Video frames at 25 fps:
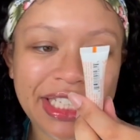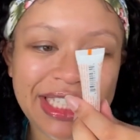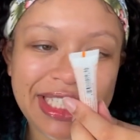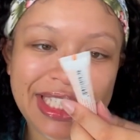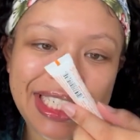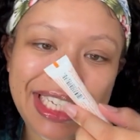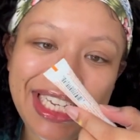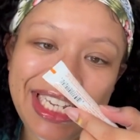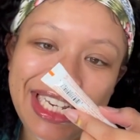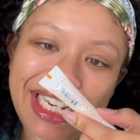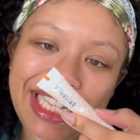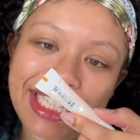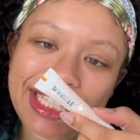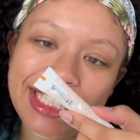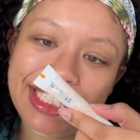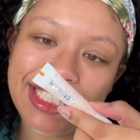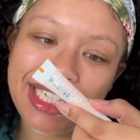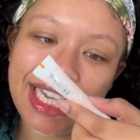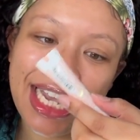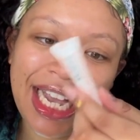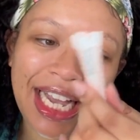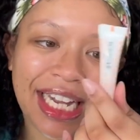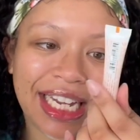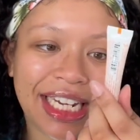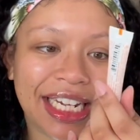teeny
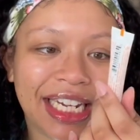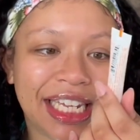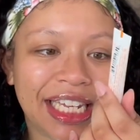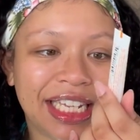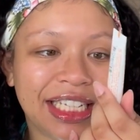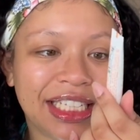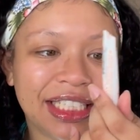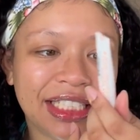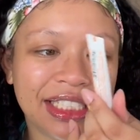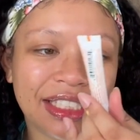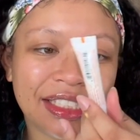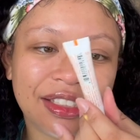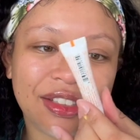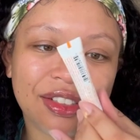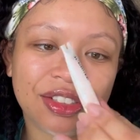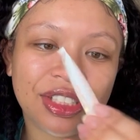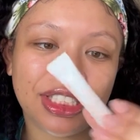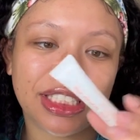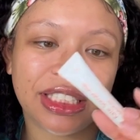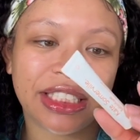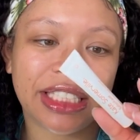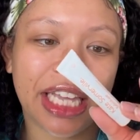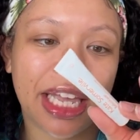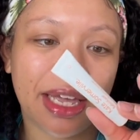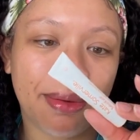tiny little
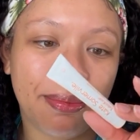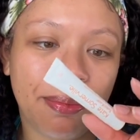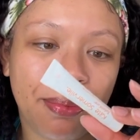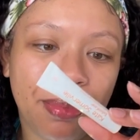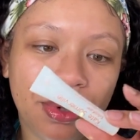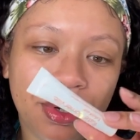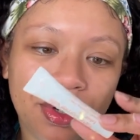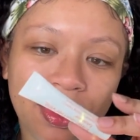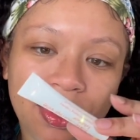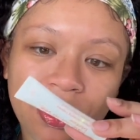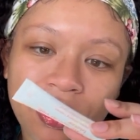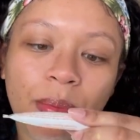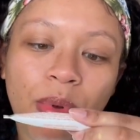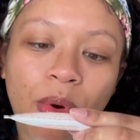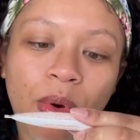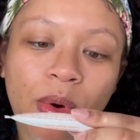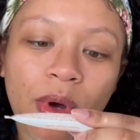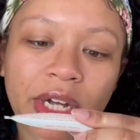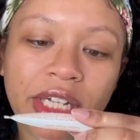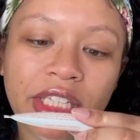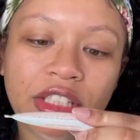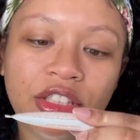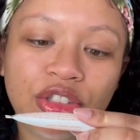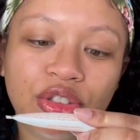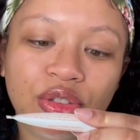sample.
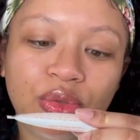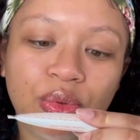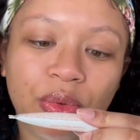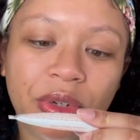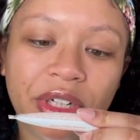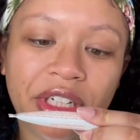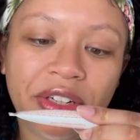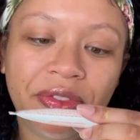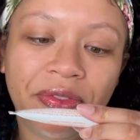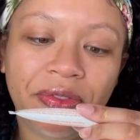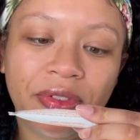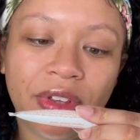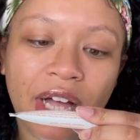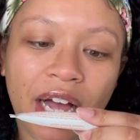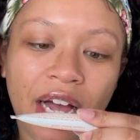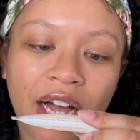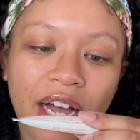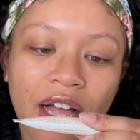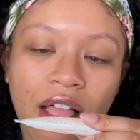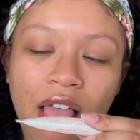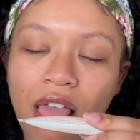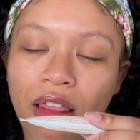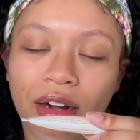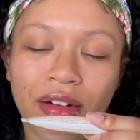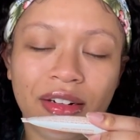
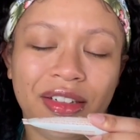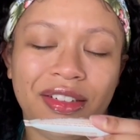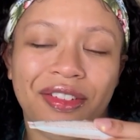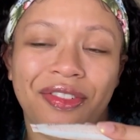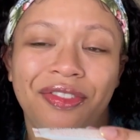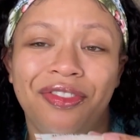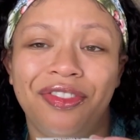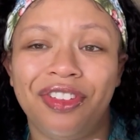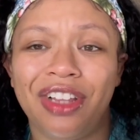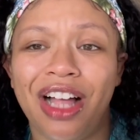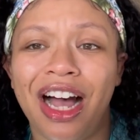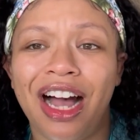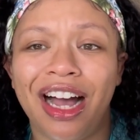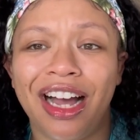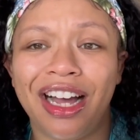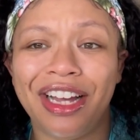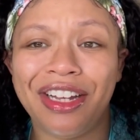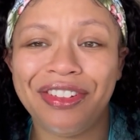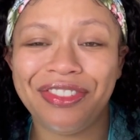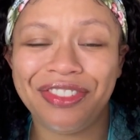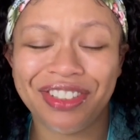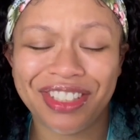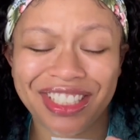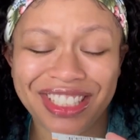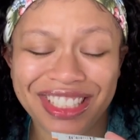
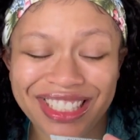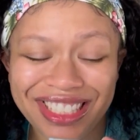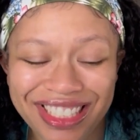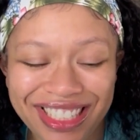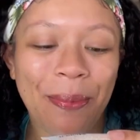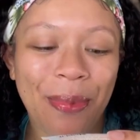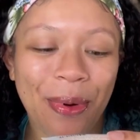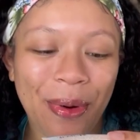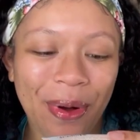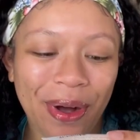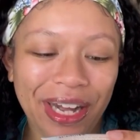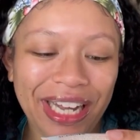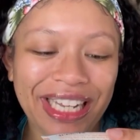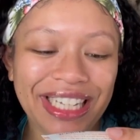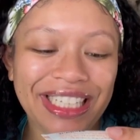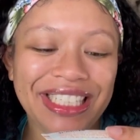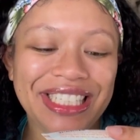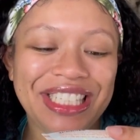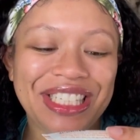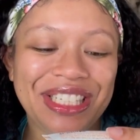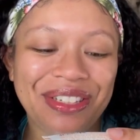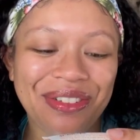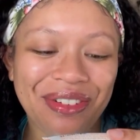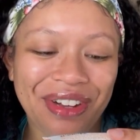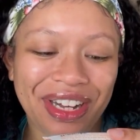
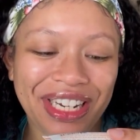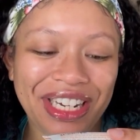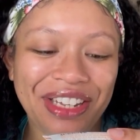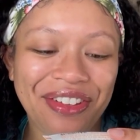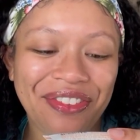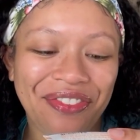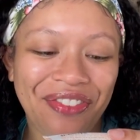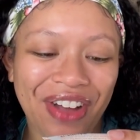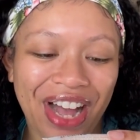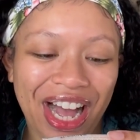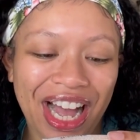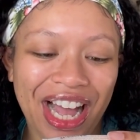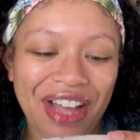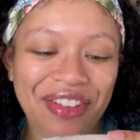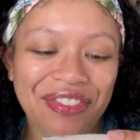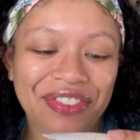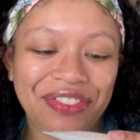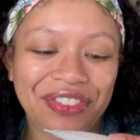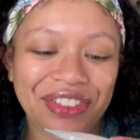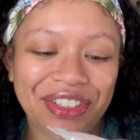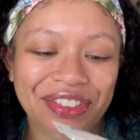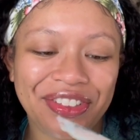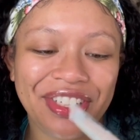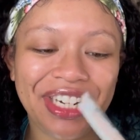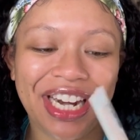0.25
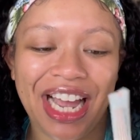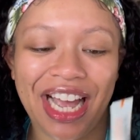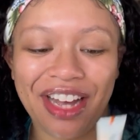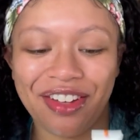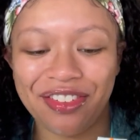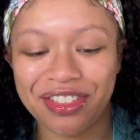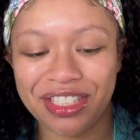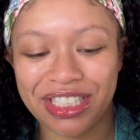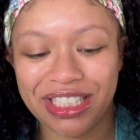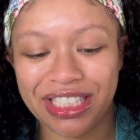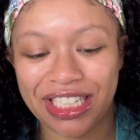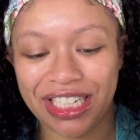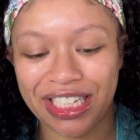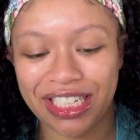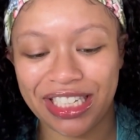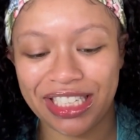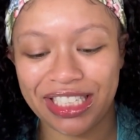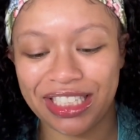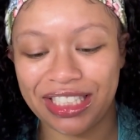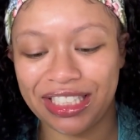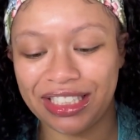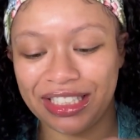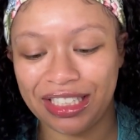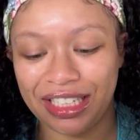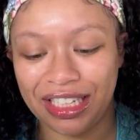fluid
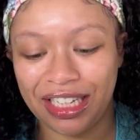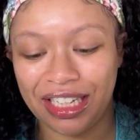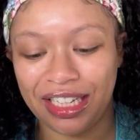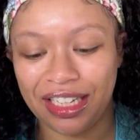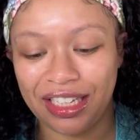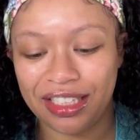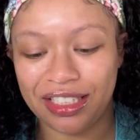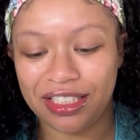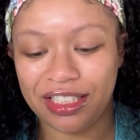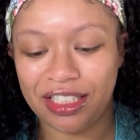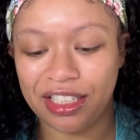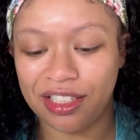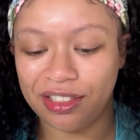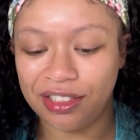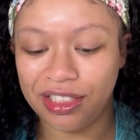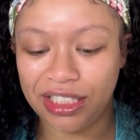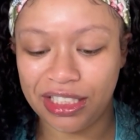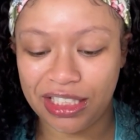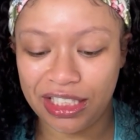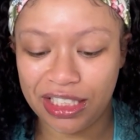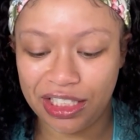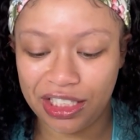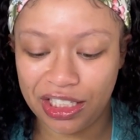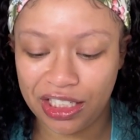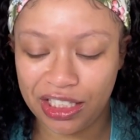ounces. So
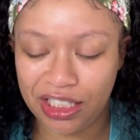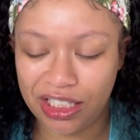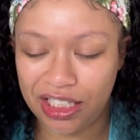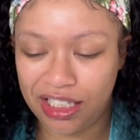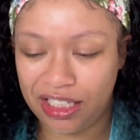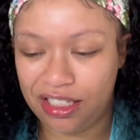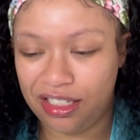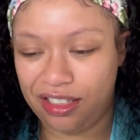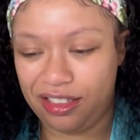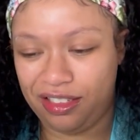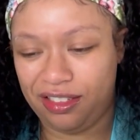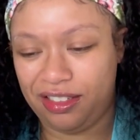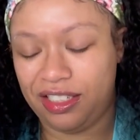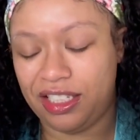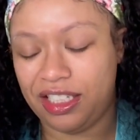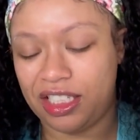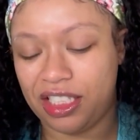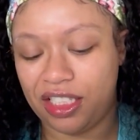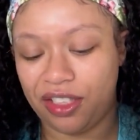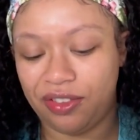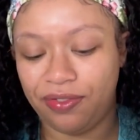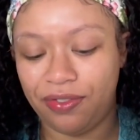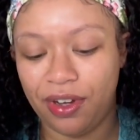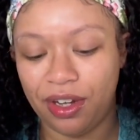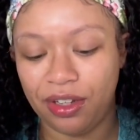this is just an
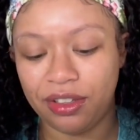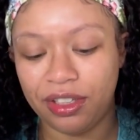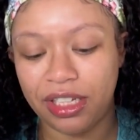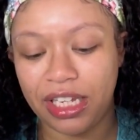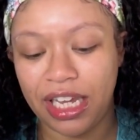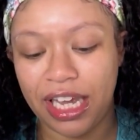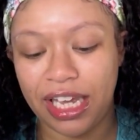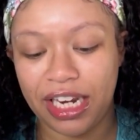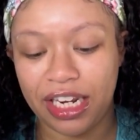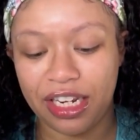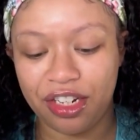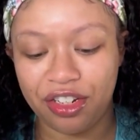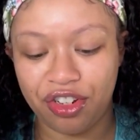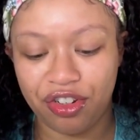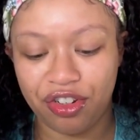exfoliating